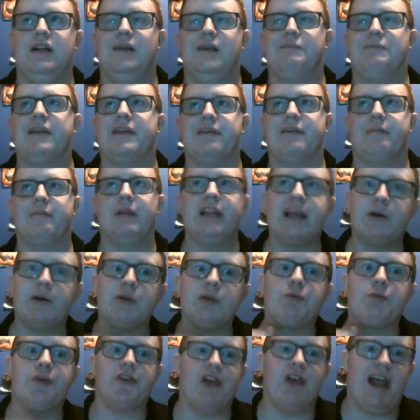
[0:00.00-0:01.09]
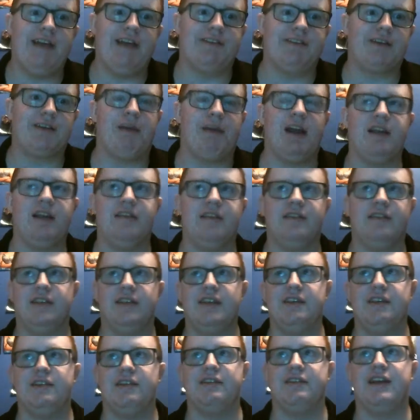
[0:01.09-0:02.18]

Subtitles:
It's a bit like with the Person Asked Me. This is